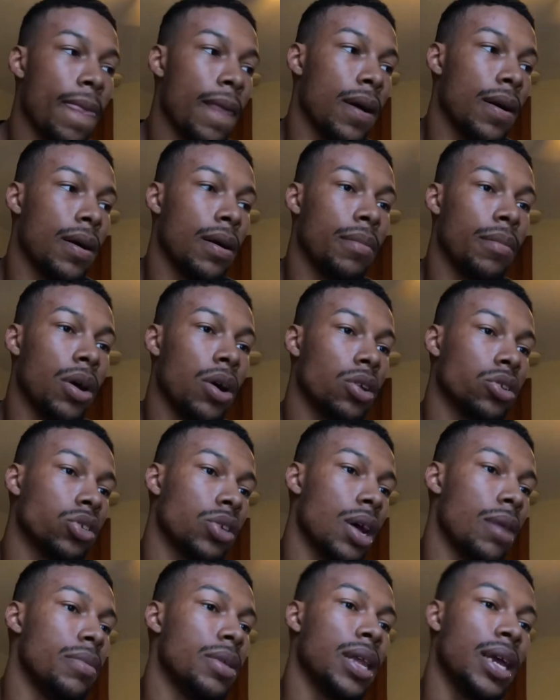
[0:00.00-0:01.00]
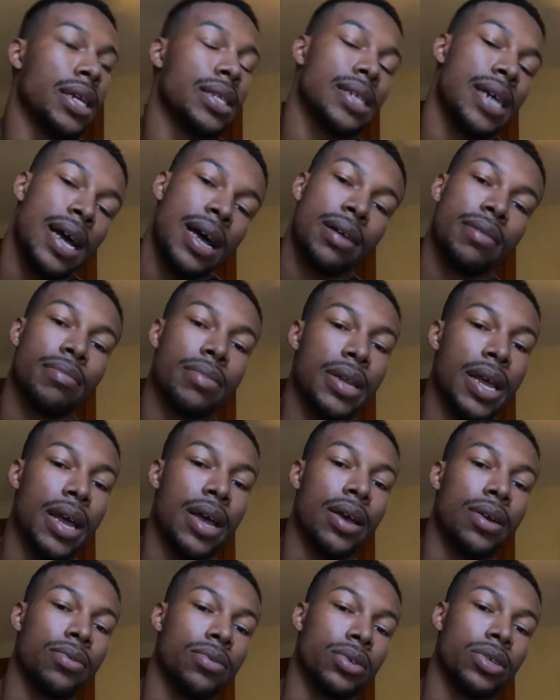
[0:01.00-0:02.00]
Also, I'll be like tying them
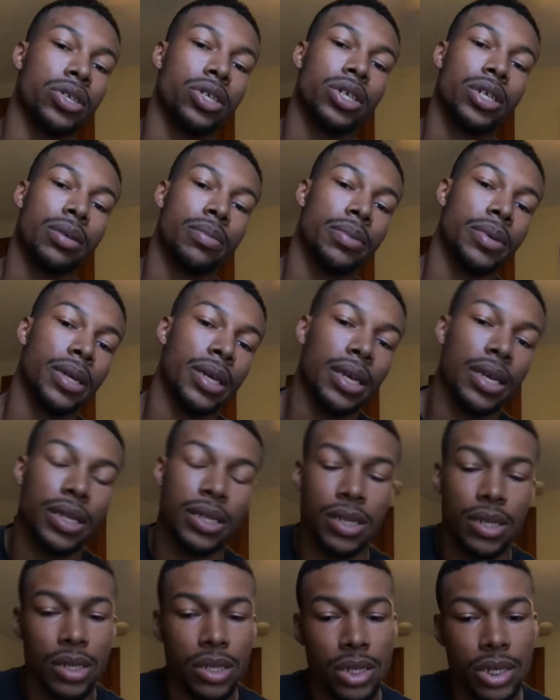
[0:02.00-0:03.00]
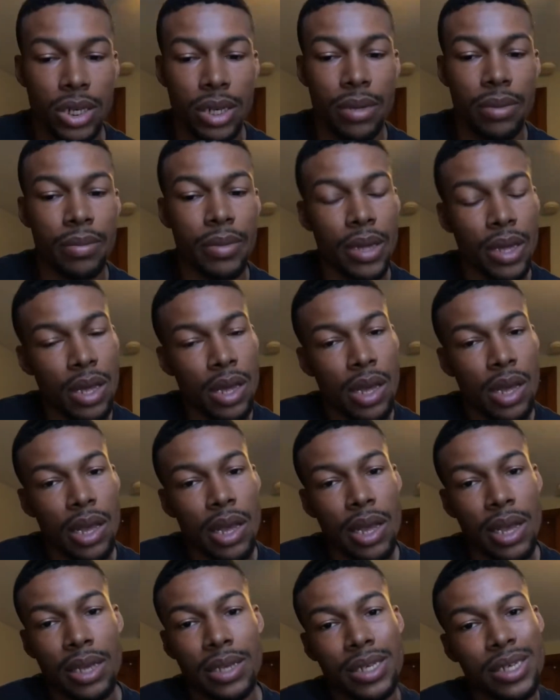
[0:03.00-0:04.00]
down on the ship when they get to the ship.
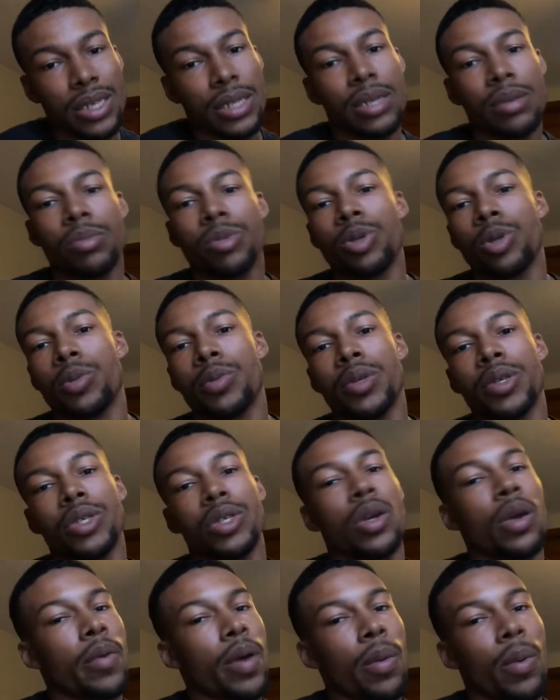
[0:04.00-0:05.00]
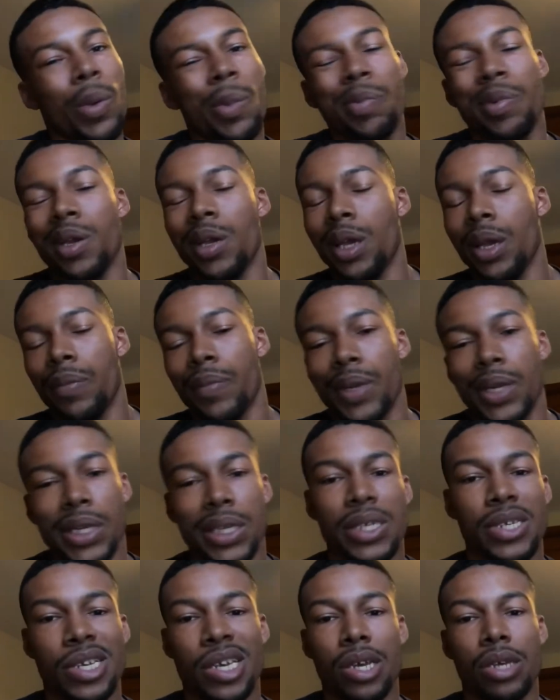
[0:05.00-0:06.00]
And since I'm joining the reserve, I won't be really
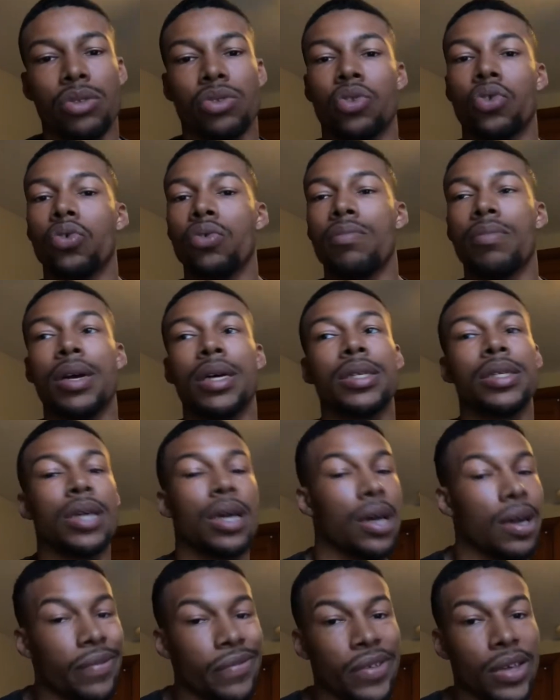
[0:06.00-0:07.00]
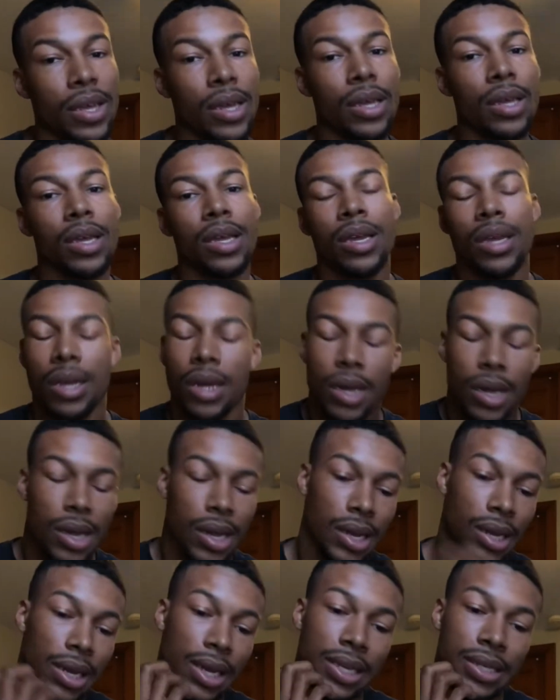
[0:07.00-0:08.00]
saying too much of it
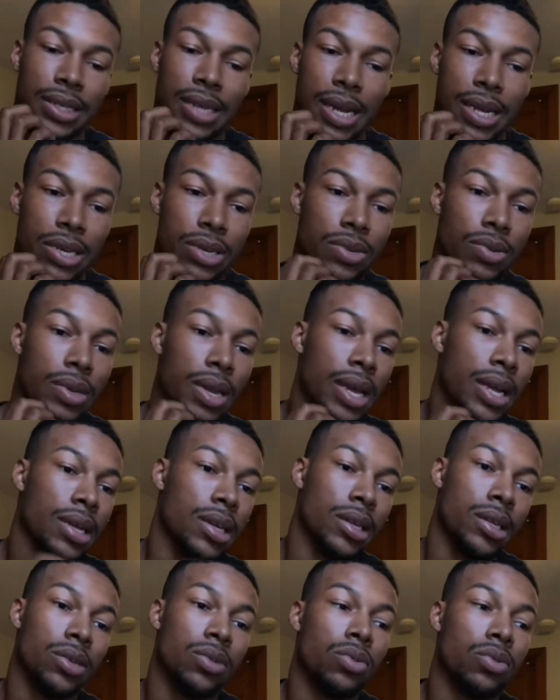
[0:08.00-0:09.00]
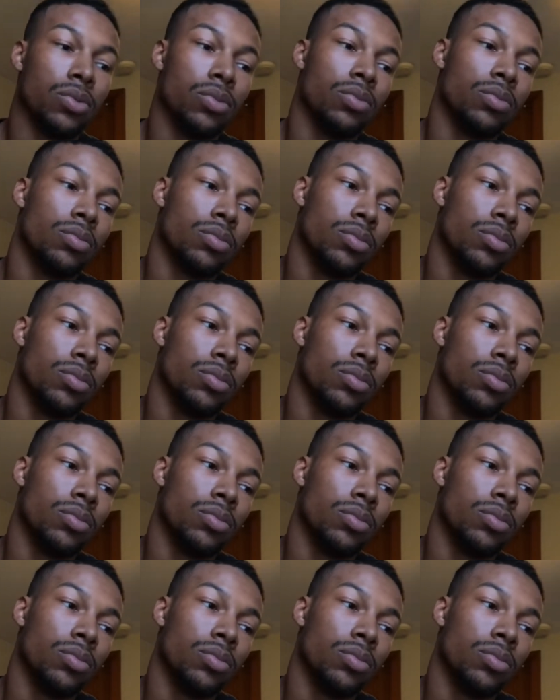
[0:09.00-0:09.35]
unless I do like a little